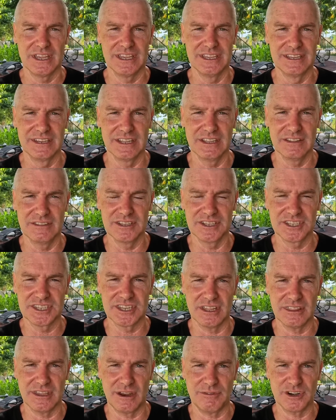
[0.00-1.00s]
in the
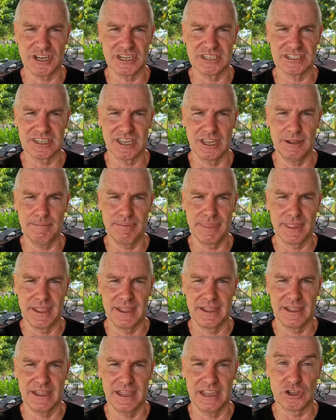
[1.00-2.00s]
South African team.
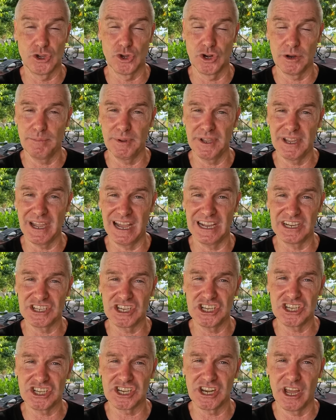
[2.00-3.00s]
And could it be
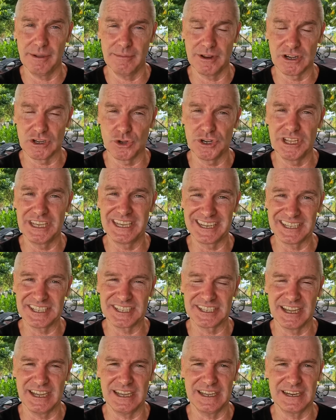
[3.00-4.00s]
RG Schneemann? Could he get a
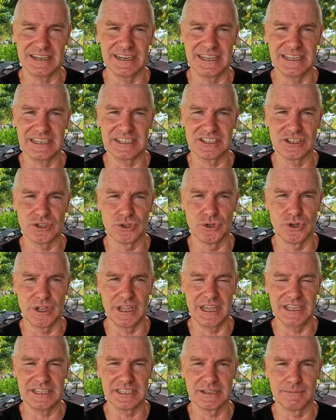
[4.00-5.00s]
start next
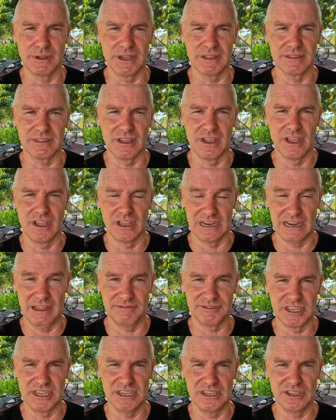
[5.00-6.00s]
to Etzebeth?
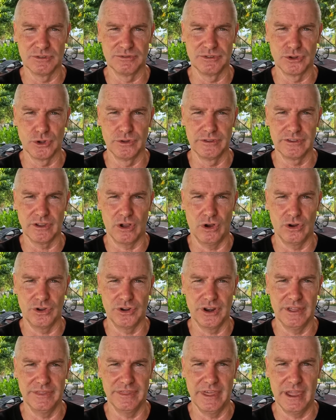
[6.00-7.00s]
Love to hear your views
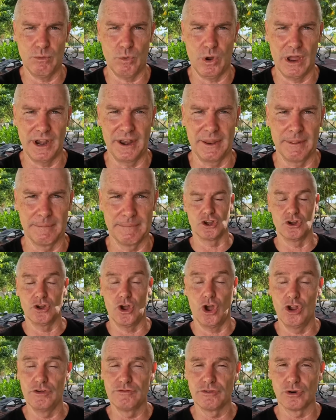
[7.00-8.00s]
on that one.
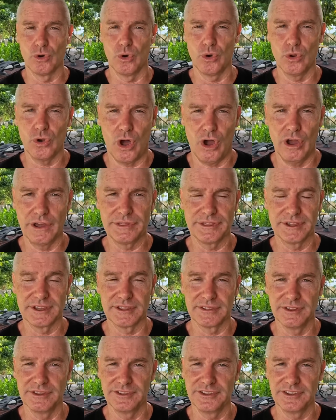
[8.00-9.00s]
So overall, I
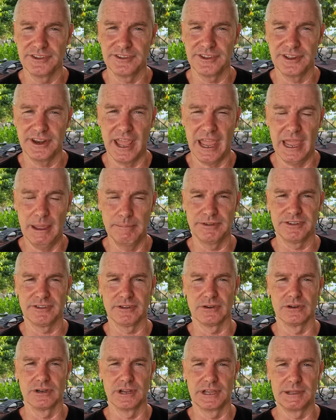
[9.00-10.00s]
think this is an
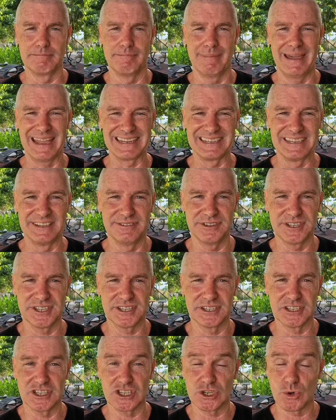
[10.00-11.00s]
absolutely
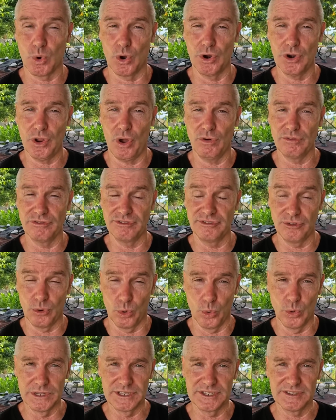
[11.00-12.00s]
magnificent squad of
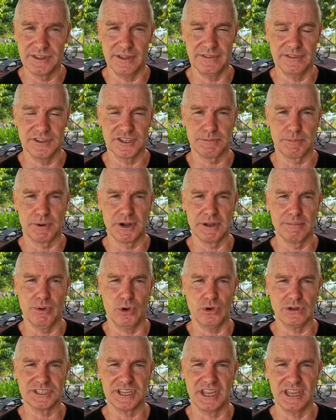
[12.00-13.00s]
forwards that the
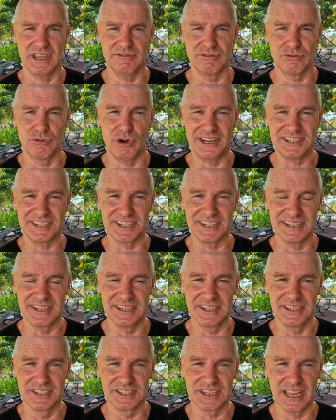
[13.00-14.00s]
Springboks have.
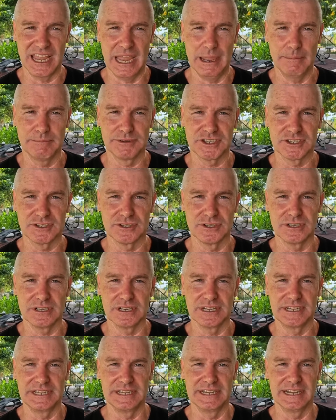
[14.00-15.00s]
Rassie is
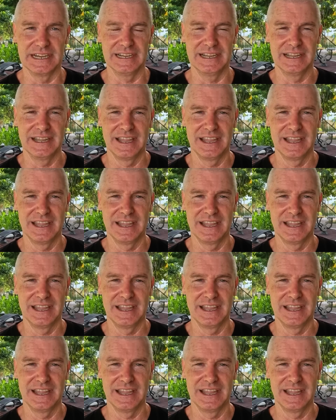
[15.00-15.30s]
absolutely